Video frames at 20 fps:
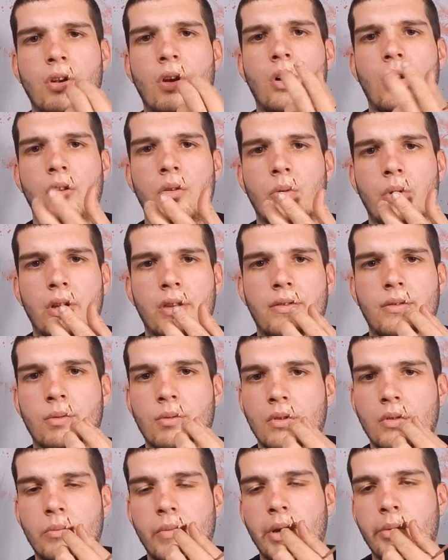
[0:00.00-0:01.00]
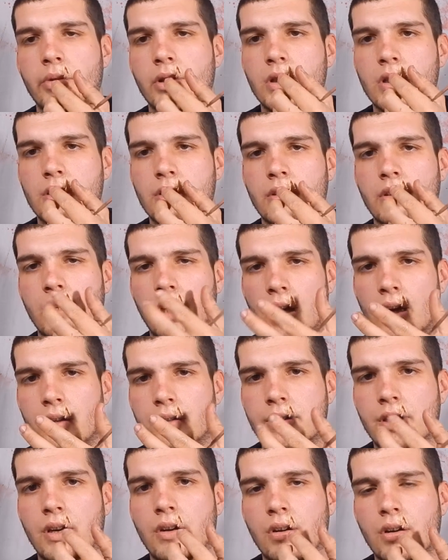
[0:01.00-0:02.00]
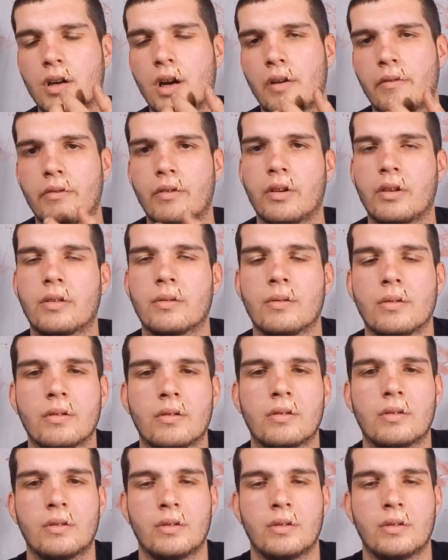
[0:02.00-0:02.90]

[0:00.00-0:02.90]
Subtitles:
all the way through, maybe just on the outside or halfway through.